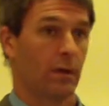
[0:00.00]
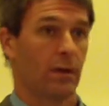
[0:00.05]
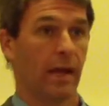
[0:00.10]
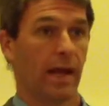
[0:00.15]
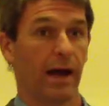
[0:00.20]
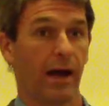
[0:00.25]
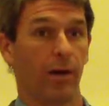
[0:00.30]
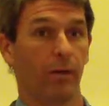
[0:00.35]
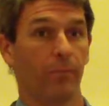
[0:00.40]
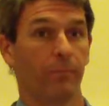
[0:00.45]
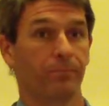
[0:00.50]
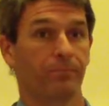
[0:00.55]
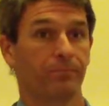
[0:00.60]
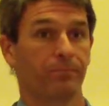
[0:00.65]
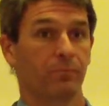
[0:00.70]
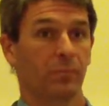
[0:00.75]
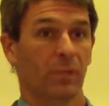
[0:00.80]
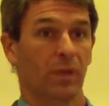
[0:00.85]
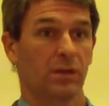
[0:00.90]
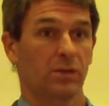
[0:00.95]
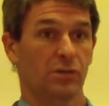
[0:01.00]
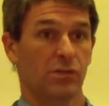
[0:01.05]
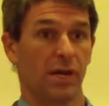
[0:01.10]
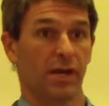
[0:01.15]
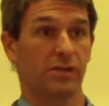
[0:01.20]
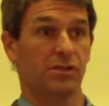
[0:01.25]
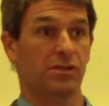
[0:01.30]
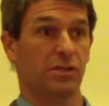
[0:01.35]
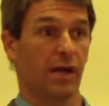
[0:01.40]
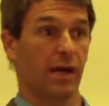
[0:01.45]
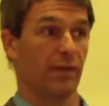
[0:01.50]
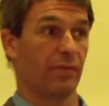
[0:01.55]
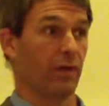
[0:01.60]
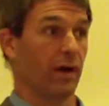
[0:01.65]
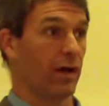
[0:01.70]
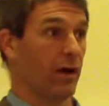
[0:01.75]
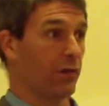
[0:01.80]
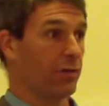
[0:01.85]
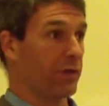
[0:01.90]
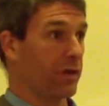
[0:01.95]
Now, set aside the
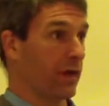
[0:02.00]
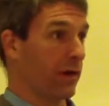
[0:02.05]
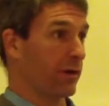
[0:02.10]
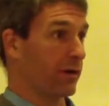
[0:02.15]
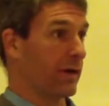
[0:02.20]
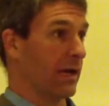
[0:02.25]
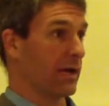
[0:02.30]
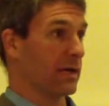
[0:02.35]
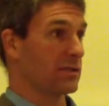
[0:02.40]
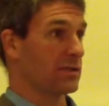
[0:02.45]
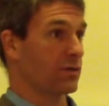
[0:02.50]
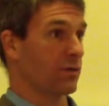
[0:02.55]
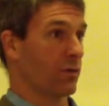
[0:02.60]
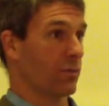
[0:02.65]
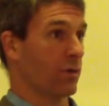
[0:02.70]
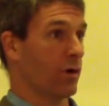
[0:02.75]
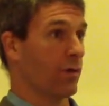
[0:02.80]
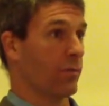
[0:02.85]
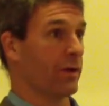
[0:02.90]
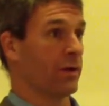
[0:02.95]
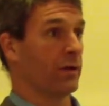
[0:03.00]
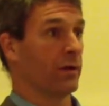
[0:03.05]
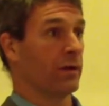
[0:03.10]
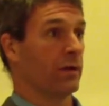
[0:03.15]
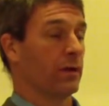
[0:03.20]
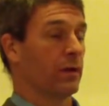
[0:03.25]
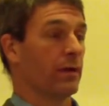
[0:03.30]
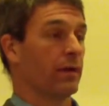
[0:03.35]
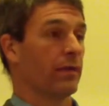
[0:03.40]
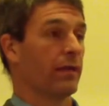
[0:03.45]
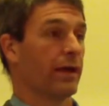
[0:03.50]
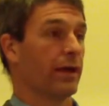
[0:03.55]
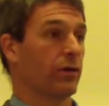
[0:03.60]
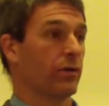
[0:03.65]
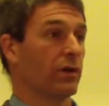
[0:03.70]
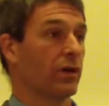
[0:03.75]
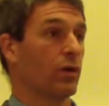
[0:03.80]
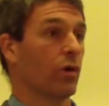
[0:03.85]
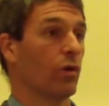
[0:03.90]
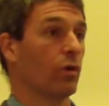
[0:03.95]
healthcare case for a moment. They
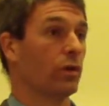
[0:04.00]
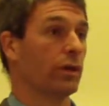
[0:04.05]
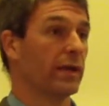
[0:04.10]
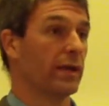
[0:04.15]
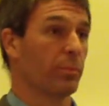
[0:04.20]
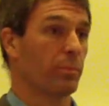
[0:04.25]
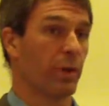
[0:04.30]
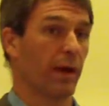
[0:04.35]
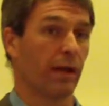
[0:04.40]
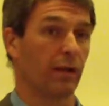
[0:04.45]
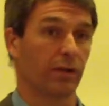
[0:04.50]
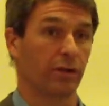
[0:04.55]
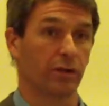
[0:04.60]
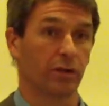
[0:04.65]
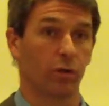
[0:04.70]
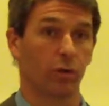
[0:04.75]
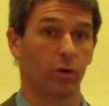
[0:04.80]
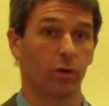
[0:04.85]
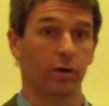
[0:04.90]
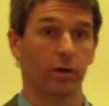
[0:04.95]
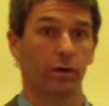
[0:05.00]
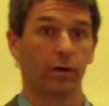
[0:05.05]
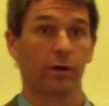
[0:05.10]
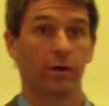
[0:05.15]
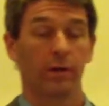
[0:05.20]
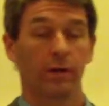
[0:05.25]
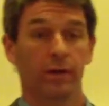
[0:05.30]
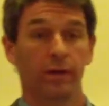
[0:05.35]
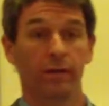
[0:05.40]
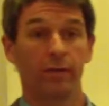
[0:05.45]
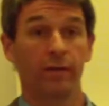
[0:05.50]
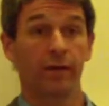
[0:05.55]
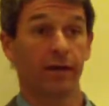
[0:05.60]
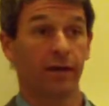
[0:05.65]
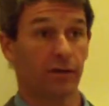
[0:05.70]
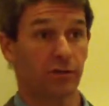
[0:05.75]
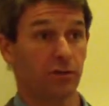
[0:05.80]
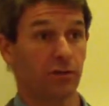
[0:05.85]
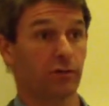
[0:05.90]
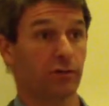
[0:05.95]
are the only appellate court in the
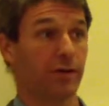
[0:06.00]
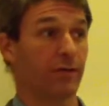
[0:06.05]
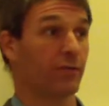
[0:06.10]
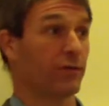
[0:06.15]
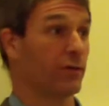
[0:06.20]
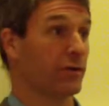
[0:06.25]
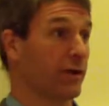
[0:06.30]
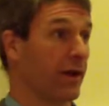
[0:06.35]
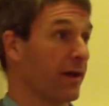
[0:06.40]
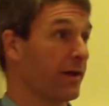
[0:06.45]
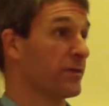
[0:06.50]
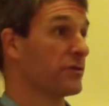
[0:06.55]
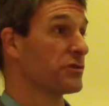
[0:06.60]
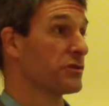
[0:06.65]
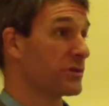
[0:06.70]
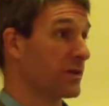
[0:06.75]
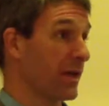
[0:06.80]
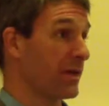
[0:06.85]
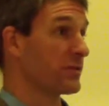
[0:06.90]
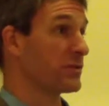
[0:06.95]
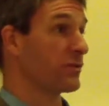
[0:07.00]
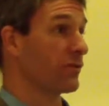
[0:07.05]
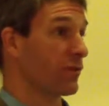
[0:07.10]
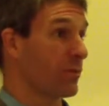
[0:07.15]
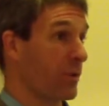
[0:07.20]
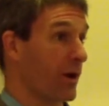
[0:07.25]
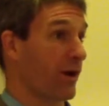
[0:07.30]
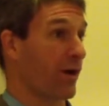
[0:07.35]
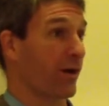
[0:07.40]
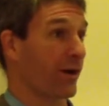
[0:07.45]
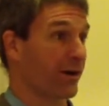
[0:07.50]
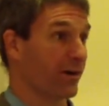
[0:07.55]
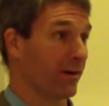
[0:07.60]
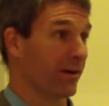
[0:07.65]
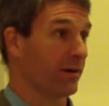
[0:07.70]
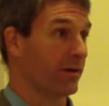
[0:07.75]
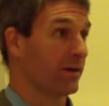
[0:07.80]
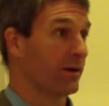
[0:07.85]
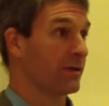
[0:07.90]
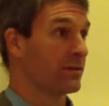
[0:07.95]
history of the United States of
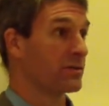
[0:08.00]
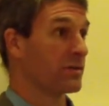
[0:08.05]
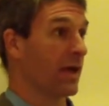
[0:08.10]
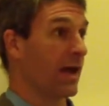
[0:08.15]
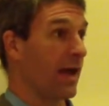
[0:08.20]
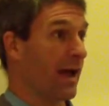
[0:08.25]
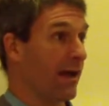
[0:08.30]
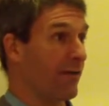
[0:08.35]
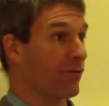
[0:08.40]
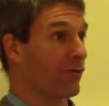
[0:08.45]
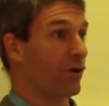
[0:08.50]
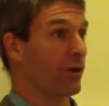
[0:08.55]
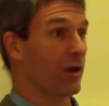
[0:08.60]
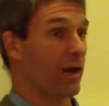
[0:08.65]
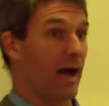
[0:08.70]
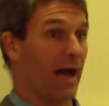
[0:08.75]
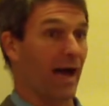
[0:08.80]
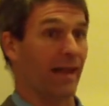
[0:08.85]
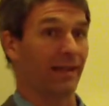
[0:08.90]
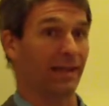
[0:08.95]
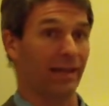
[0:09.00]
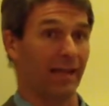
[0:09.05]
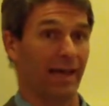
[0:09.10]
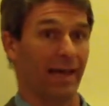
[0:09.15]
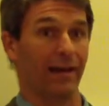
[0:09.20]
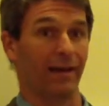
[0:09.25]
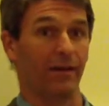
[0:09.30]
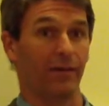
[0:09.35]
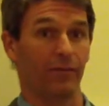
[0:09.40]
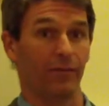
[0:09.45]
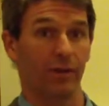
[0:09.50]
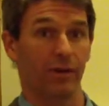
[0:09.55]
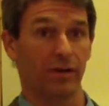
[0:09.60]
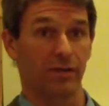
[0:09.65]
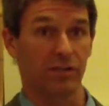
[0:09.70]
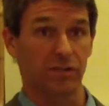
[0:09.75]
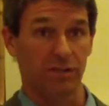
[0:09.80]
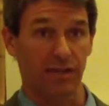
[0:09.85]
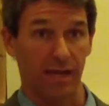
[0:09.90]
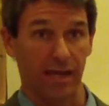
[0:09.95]
America to ever not let
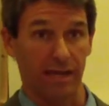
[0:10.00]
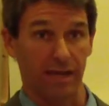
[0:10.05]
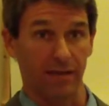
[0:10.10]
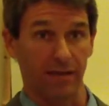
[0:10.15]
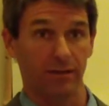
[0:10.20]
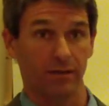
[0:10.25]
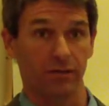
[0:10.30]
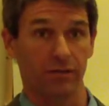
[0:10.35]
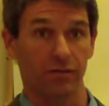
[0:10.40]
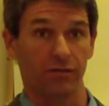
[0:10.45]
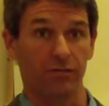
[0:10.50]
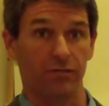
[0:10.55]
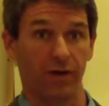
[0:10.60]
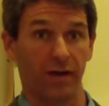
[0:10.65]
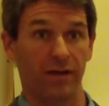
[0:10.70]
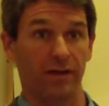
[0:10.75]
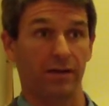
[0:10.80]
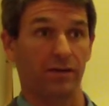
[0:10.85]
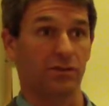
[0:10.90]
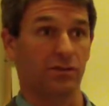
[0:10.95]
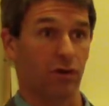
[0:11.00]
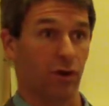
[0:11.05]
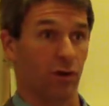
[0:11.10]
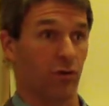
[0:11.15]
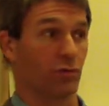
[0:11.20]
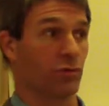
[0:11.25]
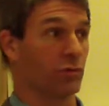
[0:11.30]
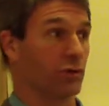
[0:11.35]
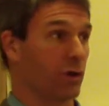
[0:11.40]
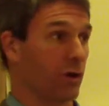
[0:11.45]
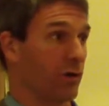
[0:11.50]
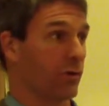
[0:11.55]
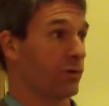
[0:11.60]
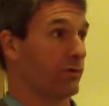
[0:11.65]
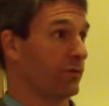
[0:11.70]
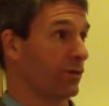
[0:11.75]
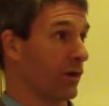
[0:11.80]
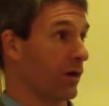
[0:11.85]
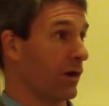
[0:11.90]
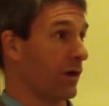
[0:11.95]
a state defend its own code
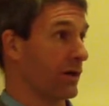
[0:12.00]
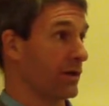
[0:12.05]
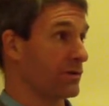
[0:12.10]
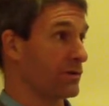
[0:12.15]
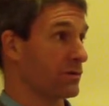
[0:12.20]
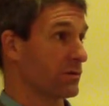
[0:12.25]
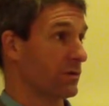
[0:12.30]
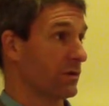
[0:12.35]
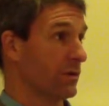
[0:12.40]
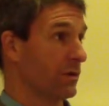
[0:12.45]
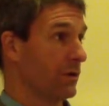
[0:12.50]
of laws.